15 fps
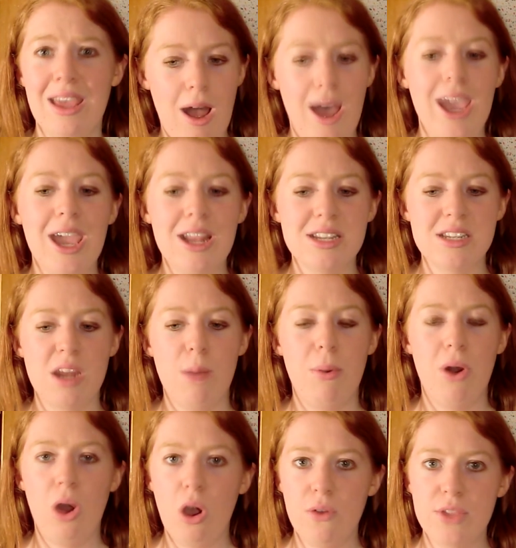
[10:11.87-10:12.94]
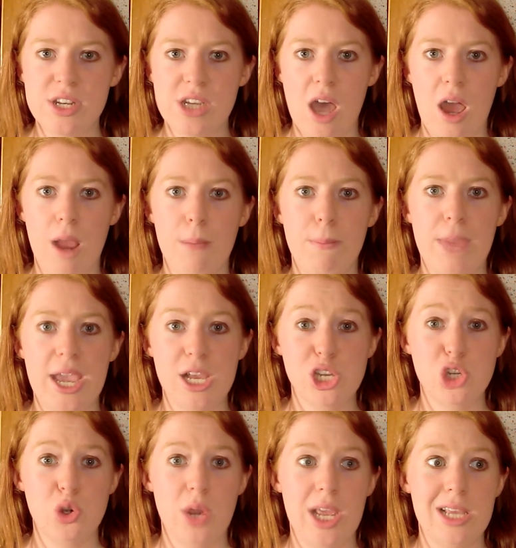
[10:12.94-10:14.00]
I ended up a lot of the time
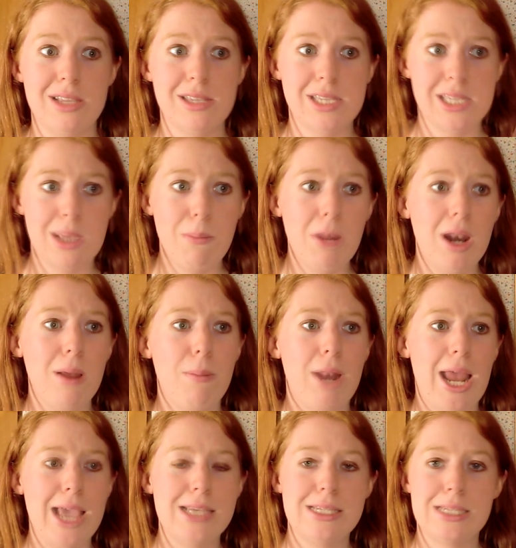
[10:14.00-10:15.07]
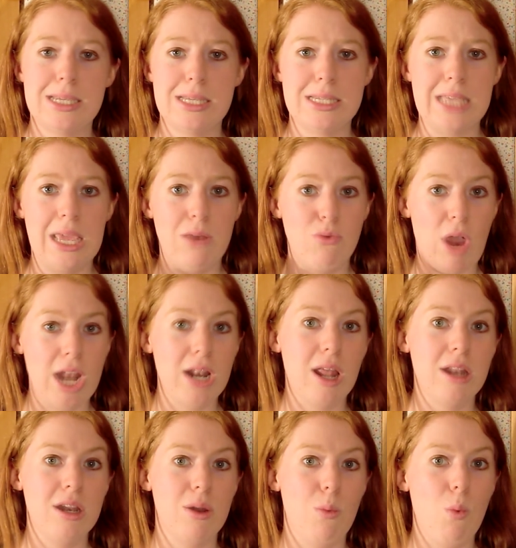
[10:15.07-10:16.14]
picturing similar places in Red
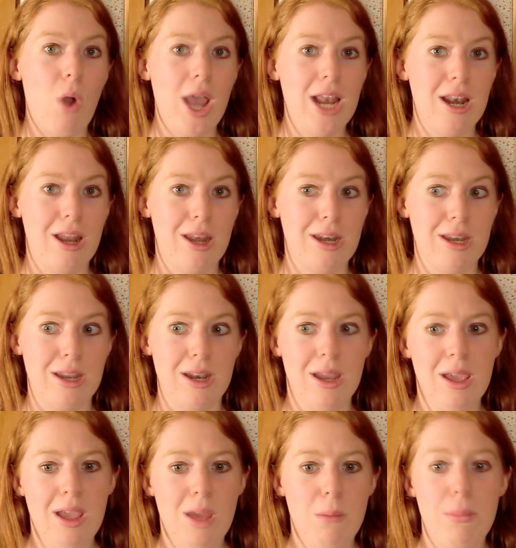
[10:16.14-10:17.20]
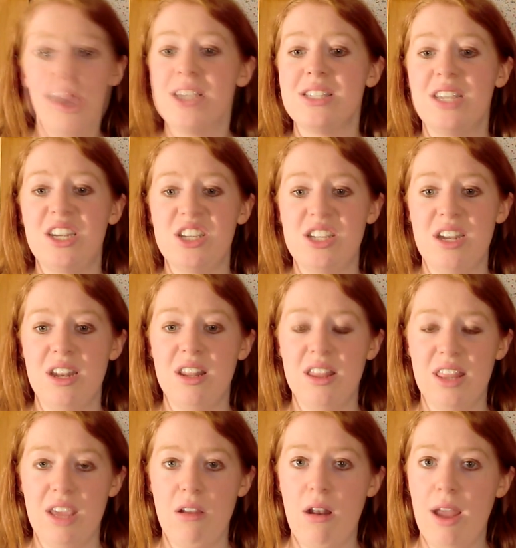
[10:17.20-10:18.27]
London and White London because I just didn't
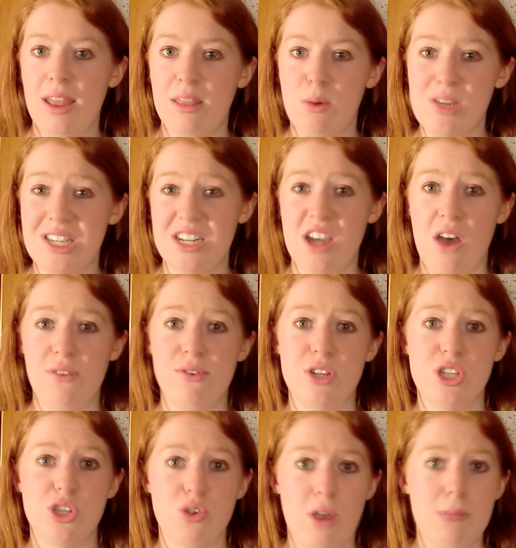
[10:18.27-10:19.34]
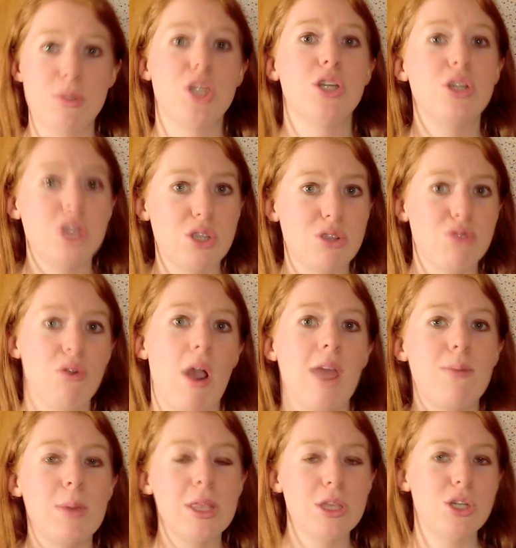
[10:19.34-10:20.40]
feel like there was enough description
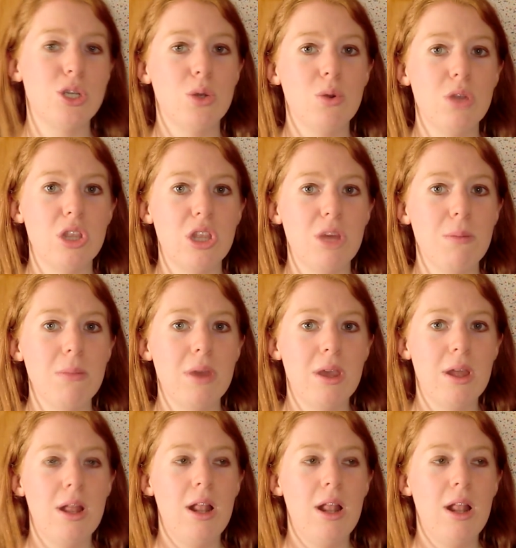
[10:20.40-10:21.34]
describing the two of them.